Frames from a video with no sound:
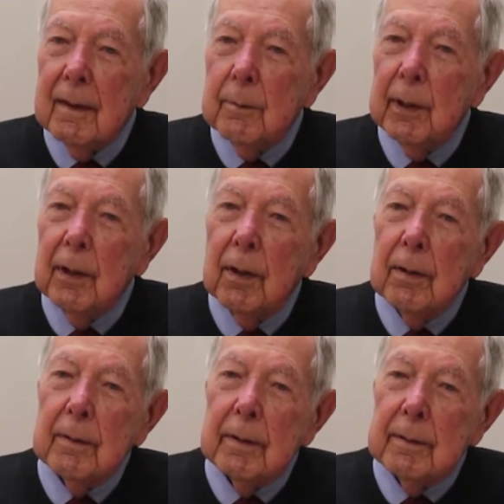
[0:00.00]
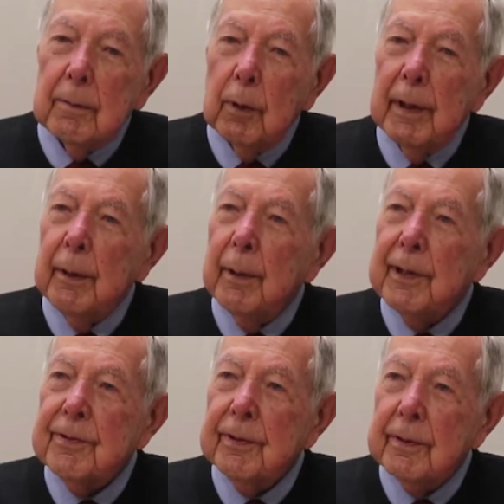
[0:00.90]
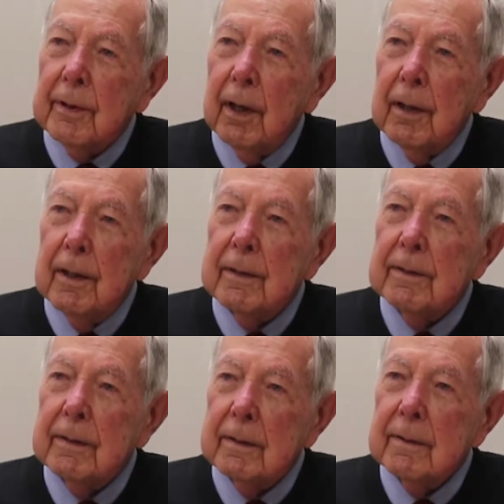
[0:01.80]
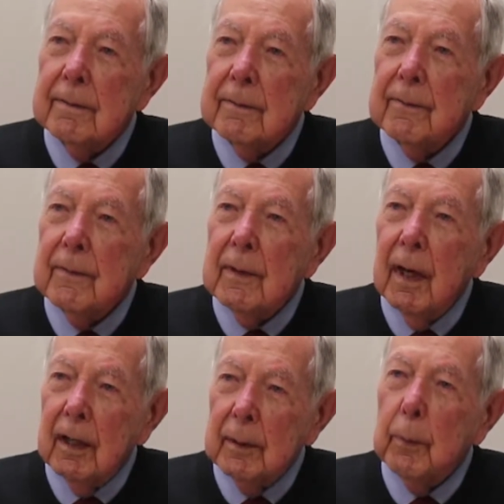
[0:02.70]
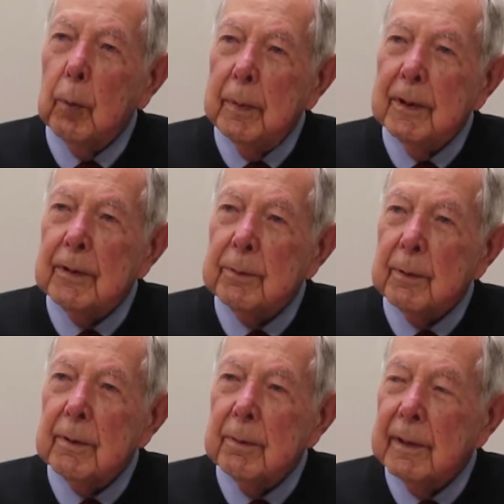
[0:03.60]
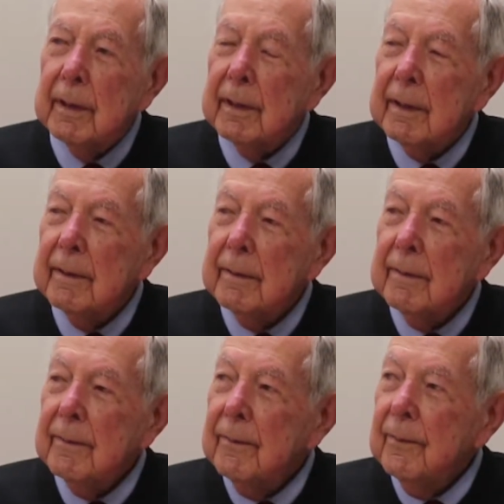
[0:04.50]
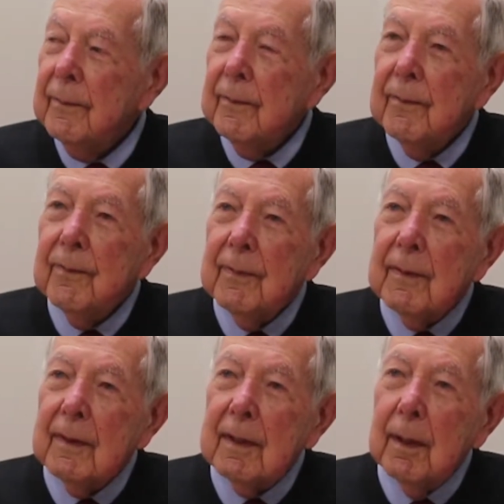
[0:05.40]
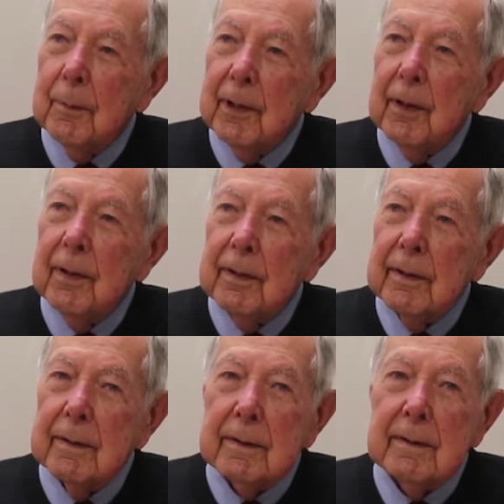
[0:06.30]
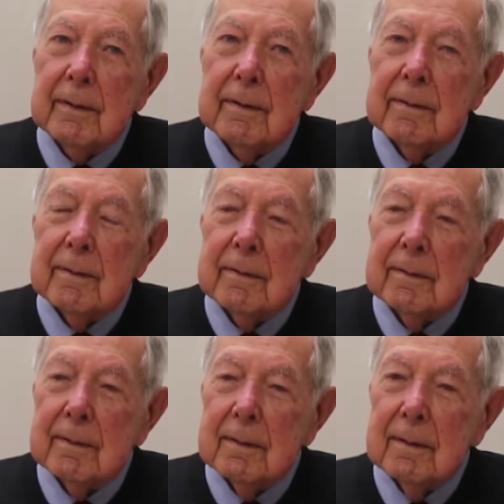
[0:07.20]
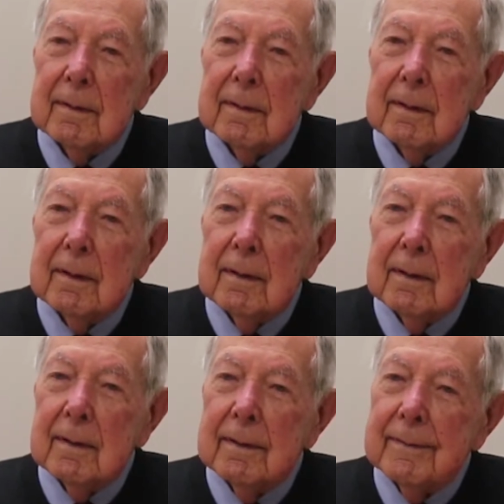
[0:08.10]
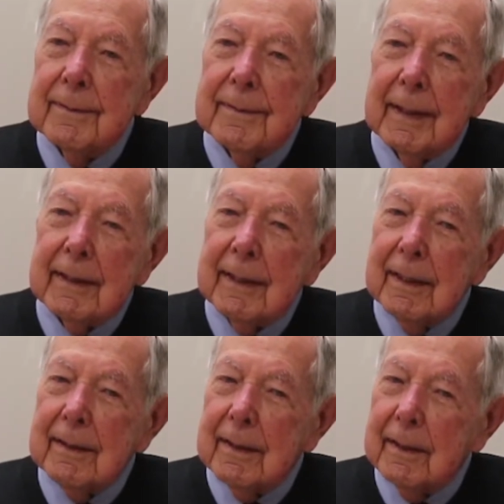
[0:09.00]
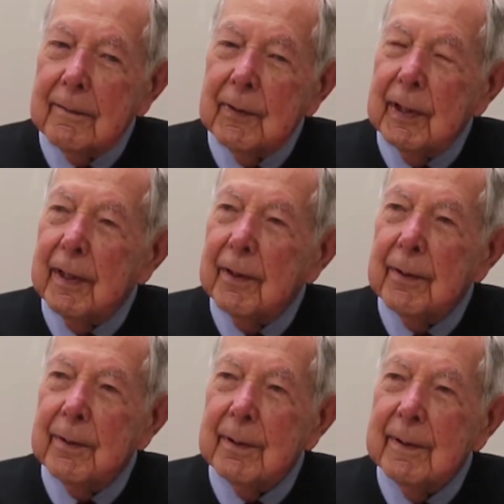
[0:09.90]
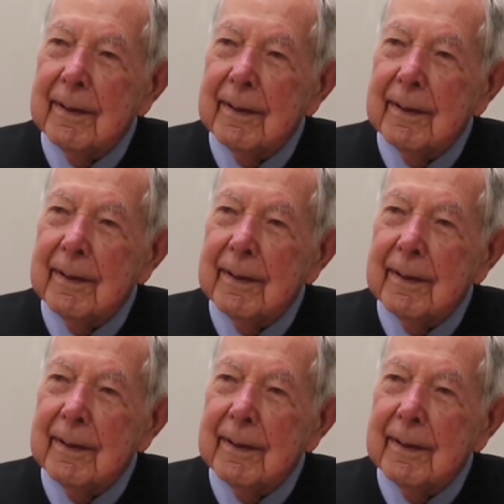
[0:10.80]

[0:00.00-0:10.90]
We all were interested in cars. And automobiles were really coming on. To, mm -hmm. I can't think of any other.